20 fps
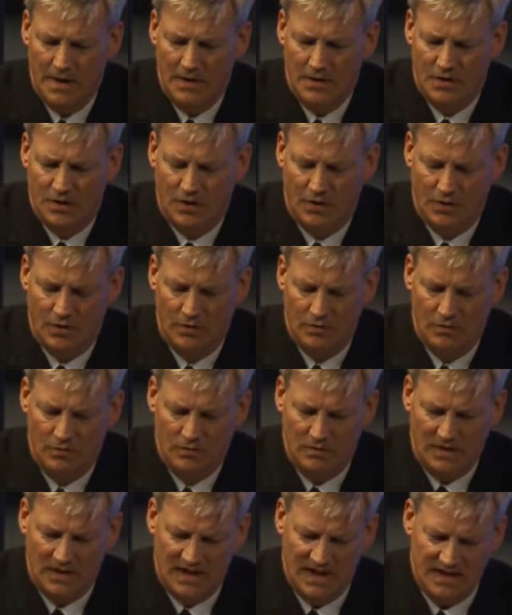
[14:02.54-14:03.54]
to
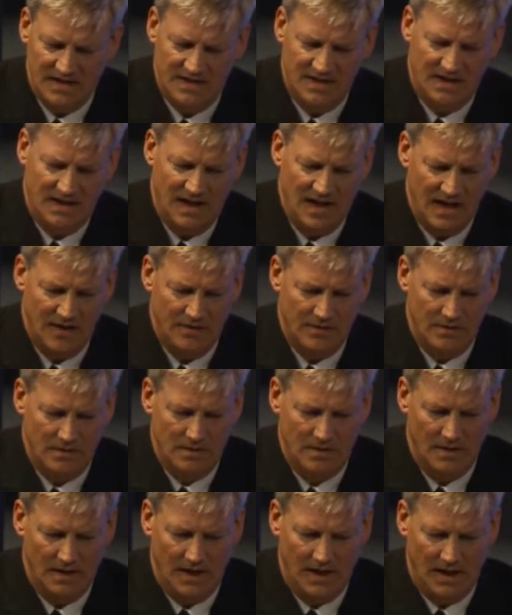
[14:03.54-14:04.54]
get
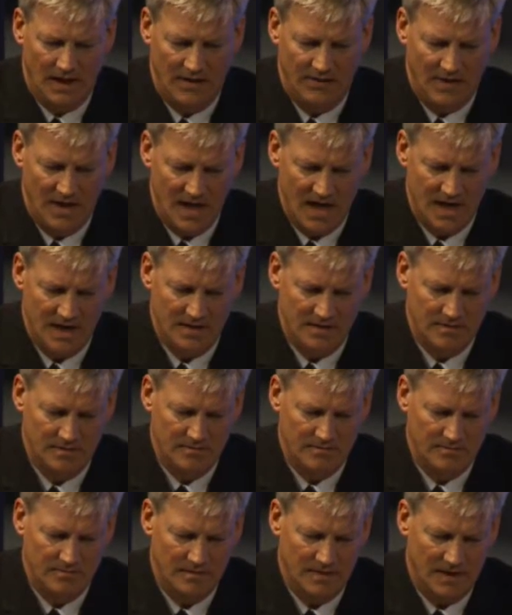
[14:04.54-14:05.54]
together and
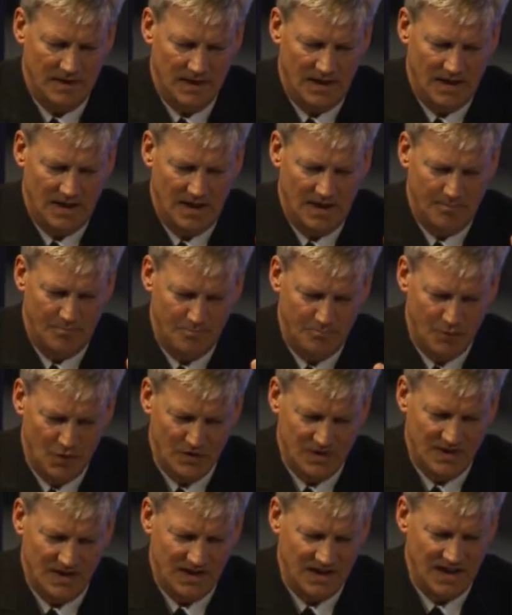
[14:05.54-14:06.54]
then
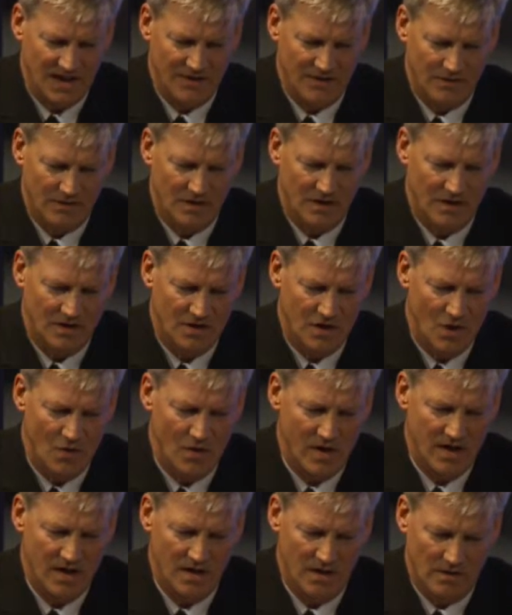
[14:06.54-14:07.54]
put together a
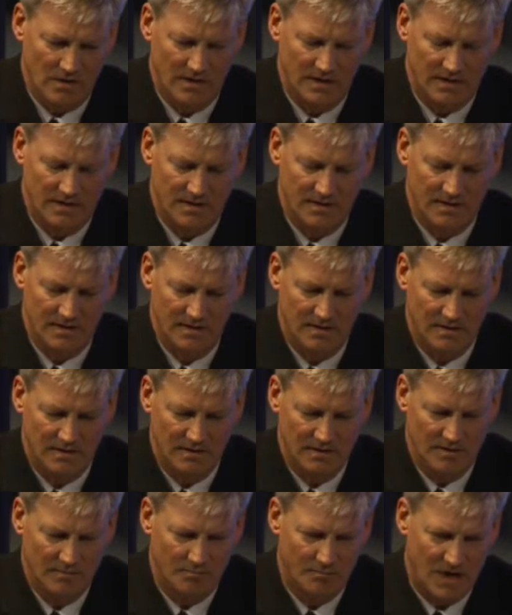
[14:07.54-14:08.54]
coherent
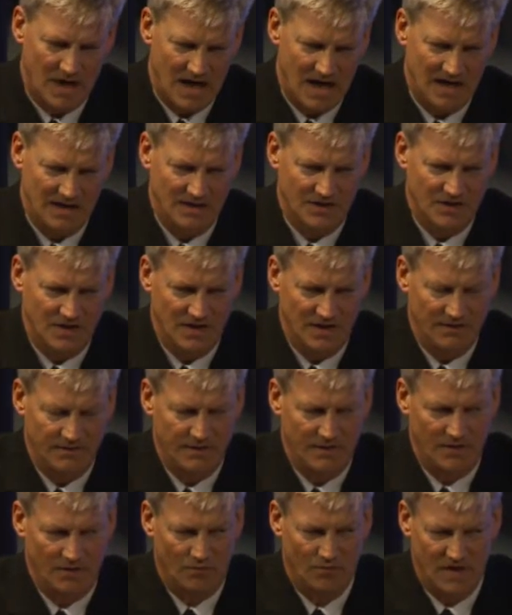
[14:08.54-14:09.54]
policy
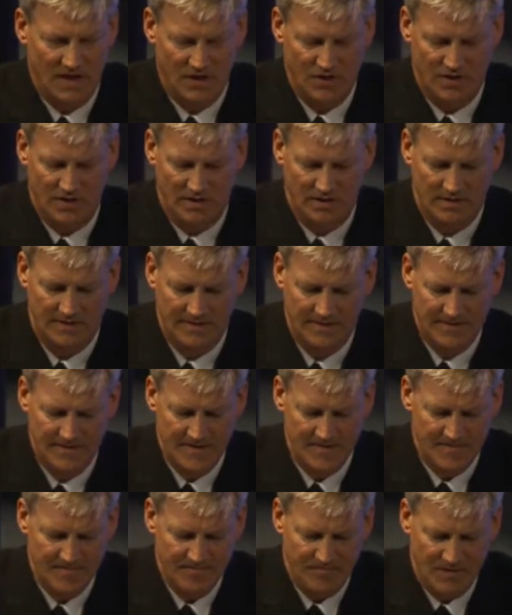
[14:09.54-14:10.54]
for the region.
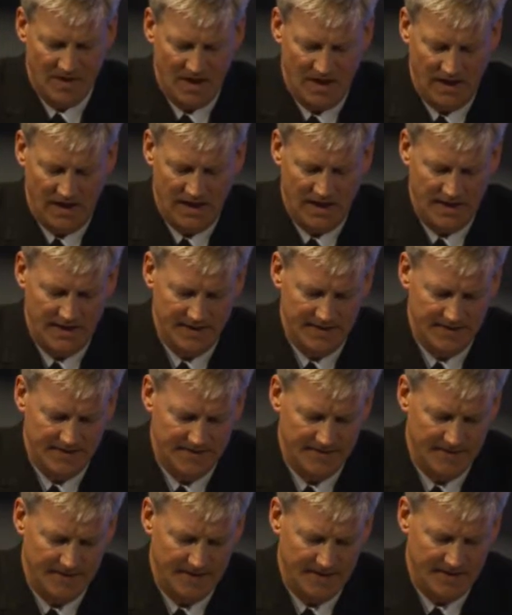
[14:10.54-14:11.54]
And
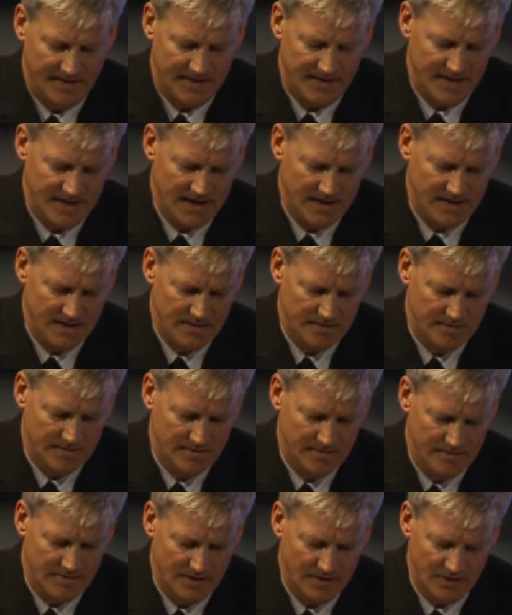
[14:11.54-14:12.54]
I think,
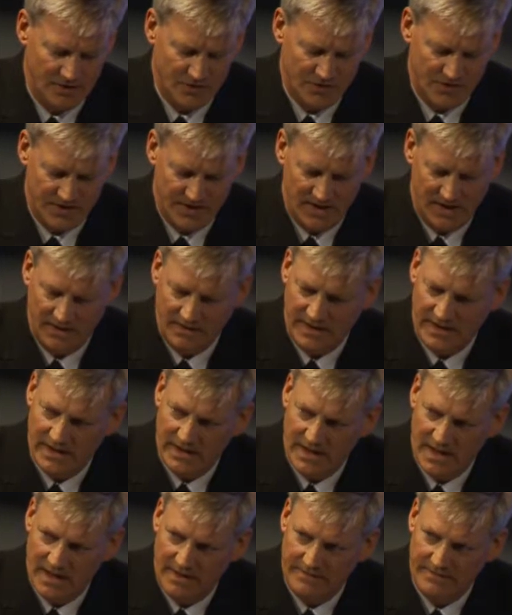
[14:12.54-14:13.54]
interestingly
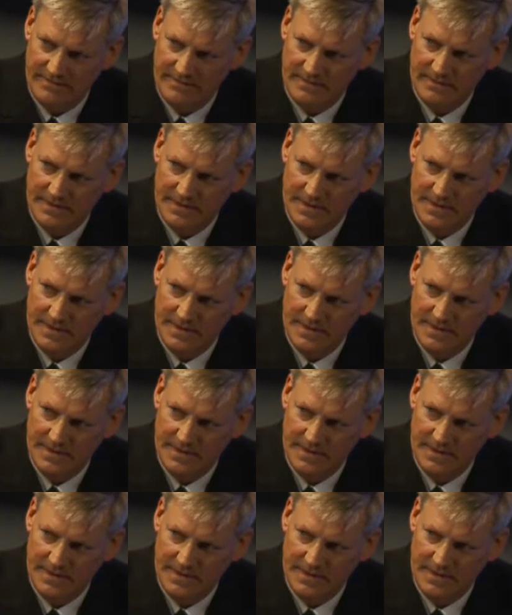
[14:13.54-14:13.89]
enough,